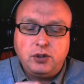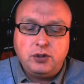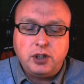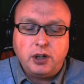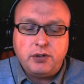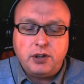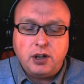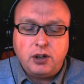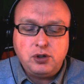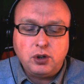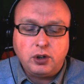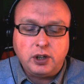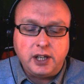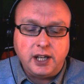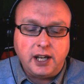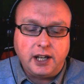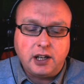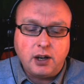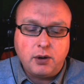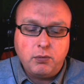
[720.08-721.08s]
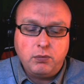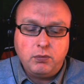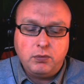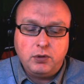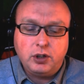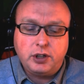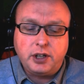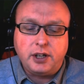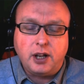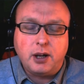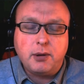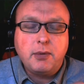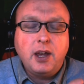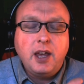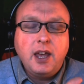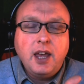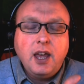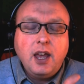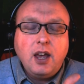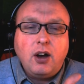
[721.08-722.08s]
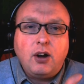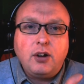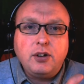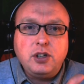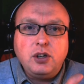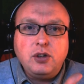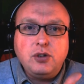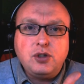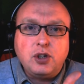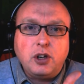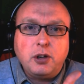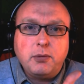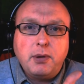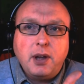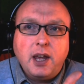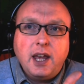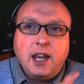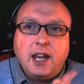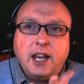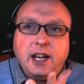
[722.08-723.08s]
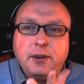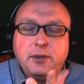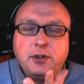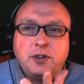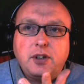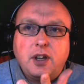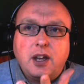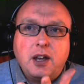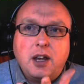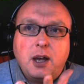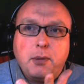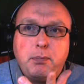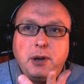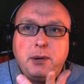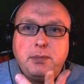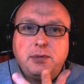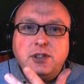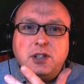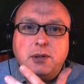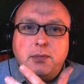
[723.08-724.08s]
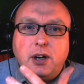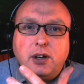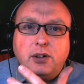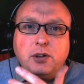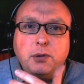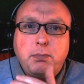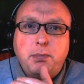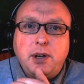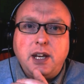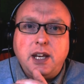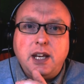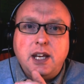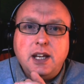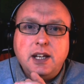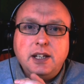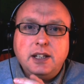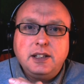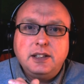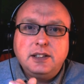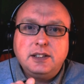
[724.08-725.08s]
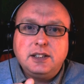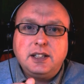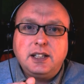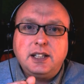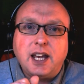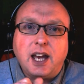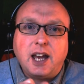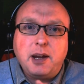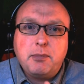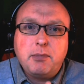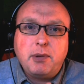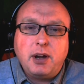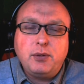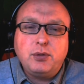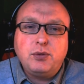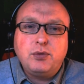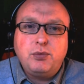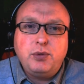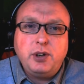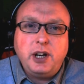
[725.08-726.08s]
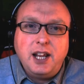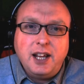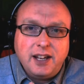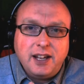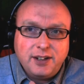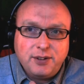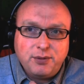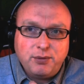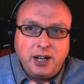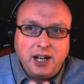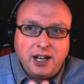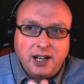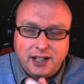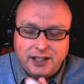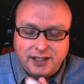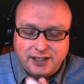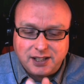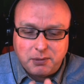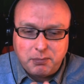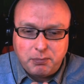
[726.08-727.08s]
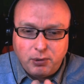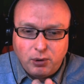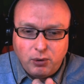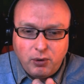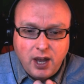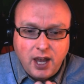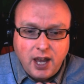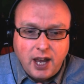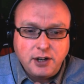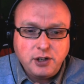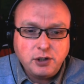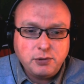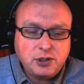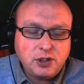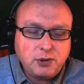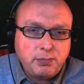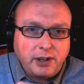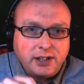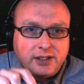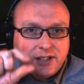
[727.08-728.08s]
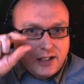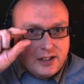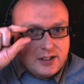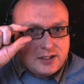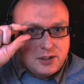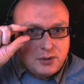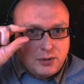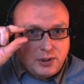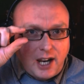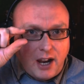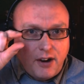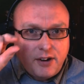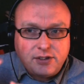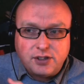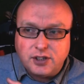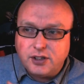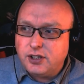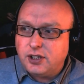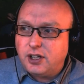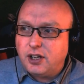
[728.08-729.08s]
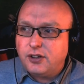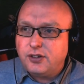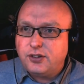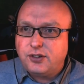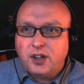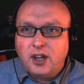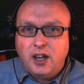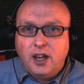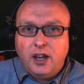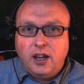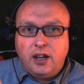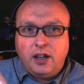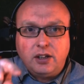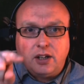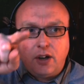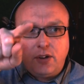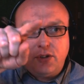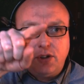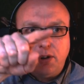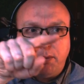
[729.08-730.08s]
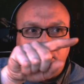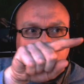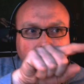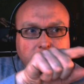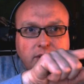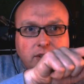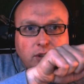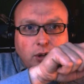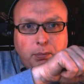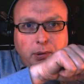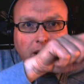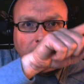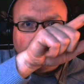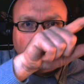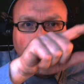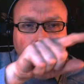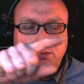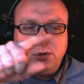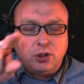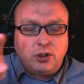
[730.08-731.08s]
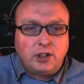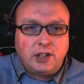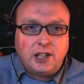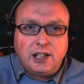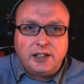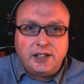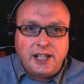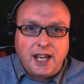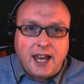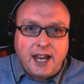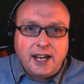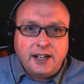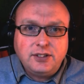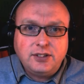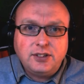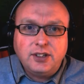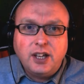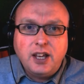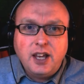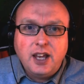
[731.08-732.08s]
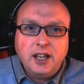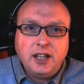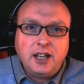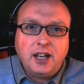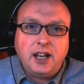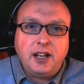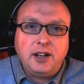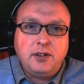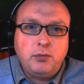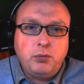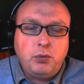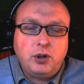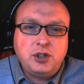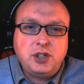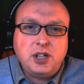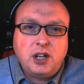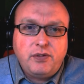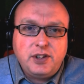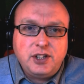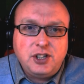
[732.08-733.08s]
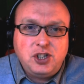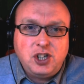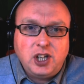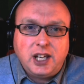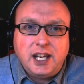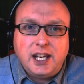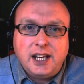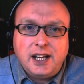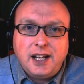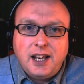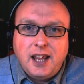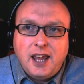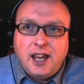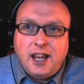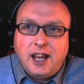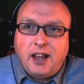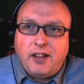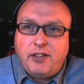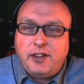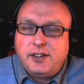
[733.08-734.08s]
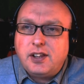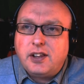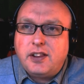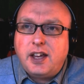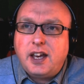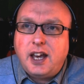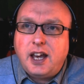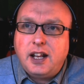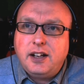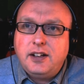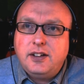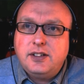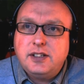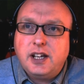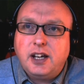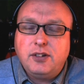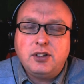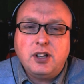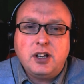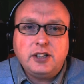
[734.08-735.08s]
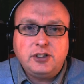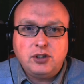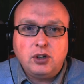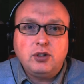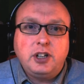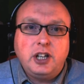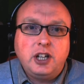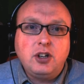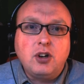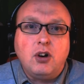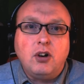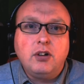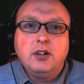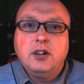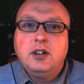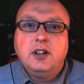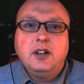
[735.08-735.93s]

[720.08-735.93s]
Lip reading: who don't know Chucky Egg, go look it up on YouTube. It was a BBC Micro B game. It was really simple, and it was just basically this little character that goes up on these little platforms. You've got to collect the eggs and watch out for the chicken and things like that. And it was like Donkey Kong,